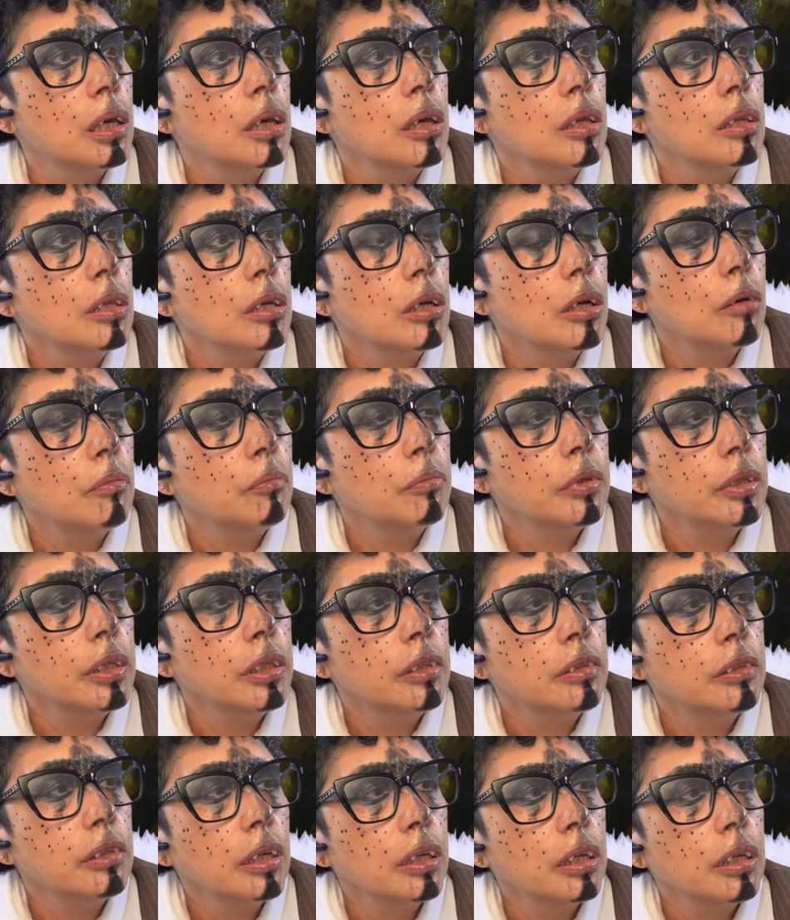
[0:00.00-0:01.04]
The
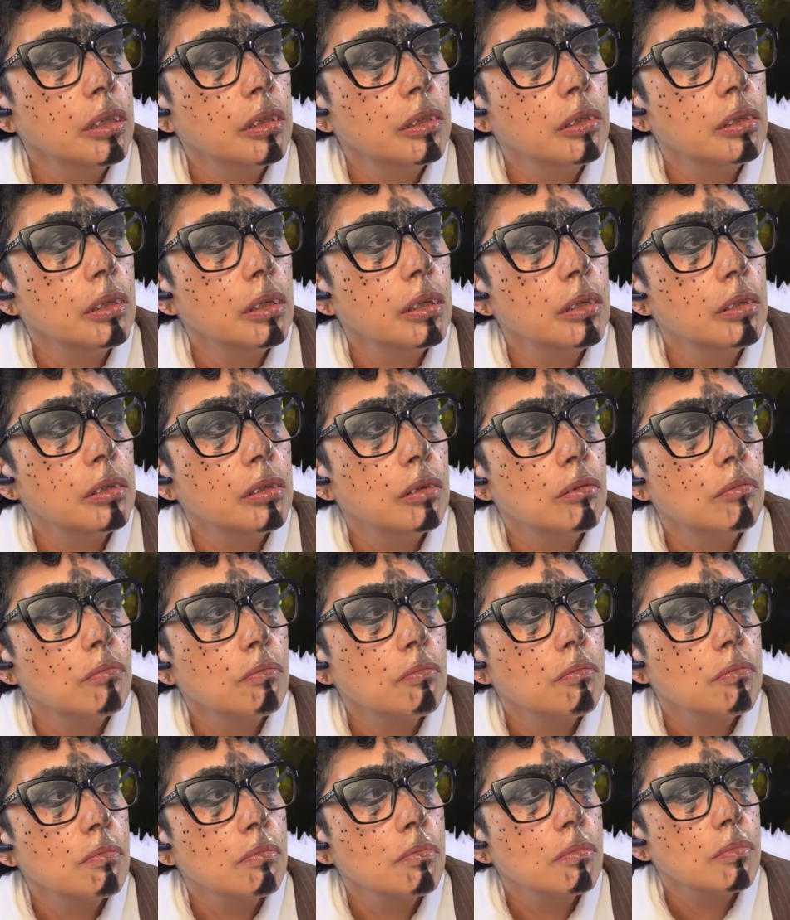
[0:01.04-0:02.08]
complete second season.
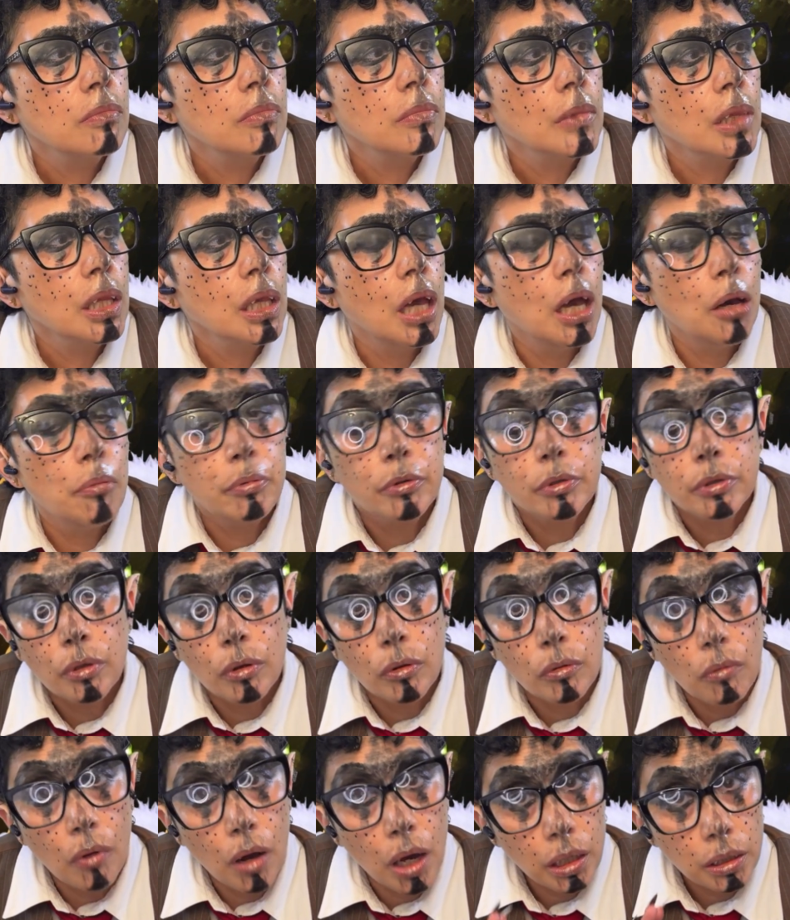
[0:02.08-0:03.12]

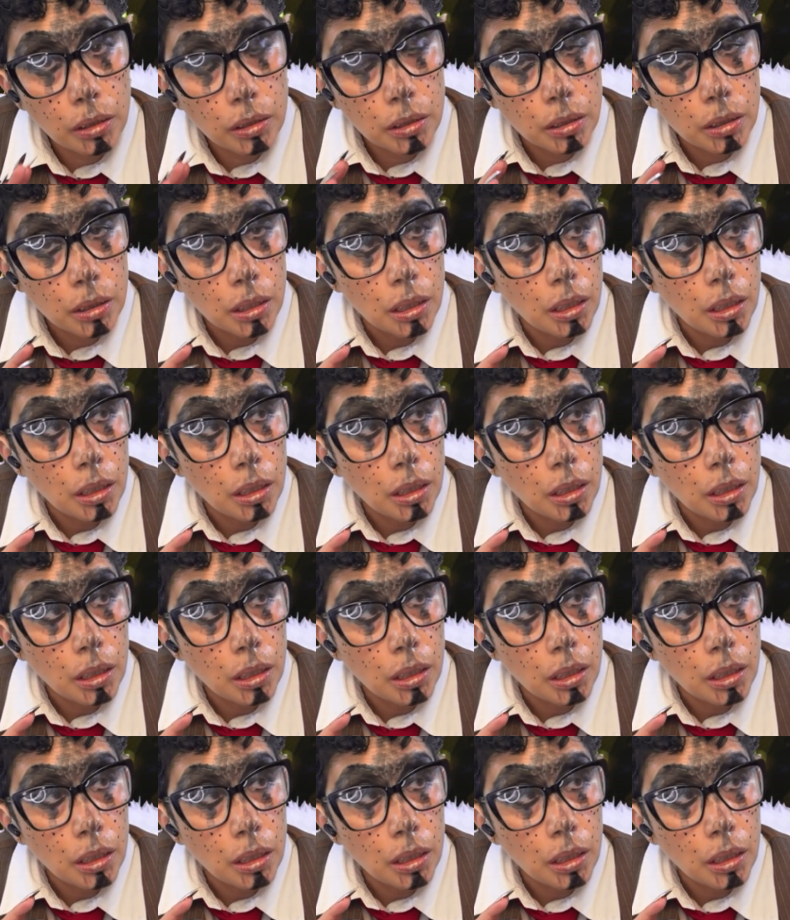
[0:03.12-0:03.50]
Episode 1.